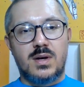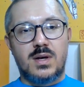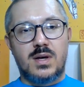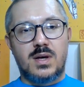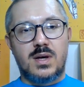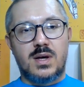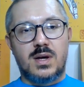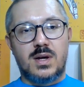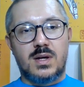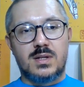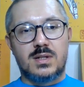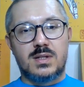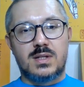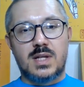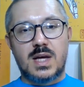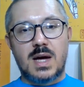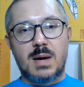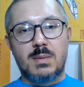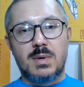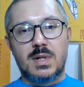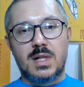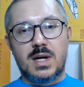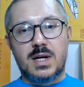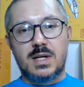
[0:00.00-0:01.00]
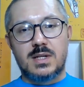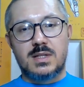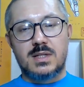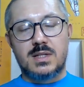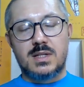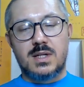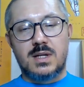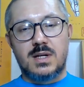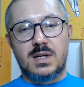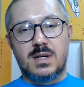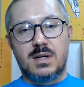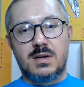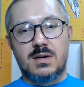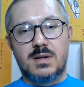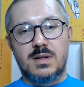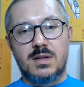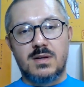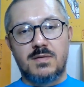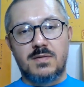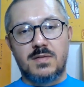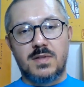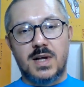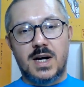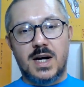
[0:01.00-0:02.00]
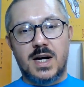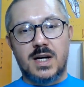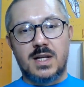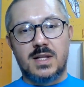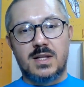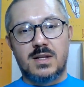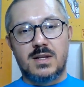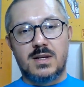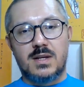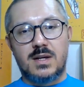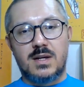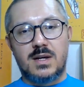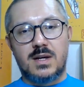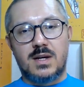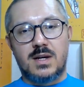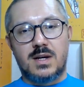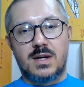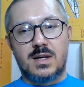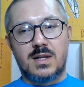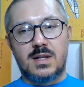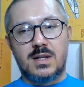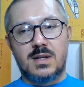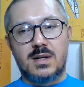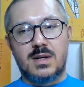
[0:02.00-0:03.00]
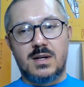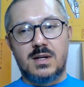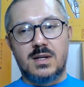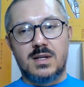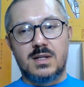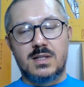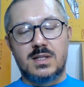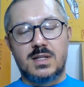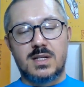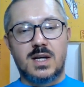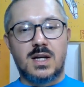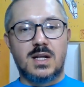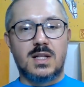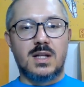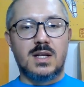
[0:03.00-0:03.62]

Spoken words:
and stabilize the flight. And it is said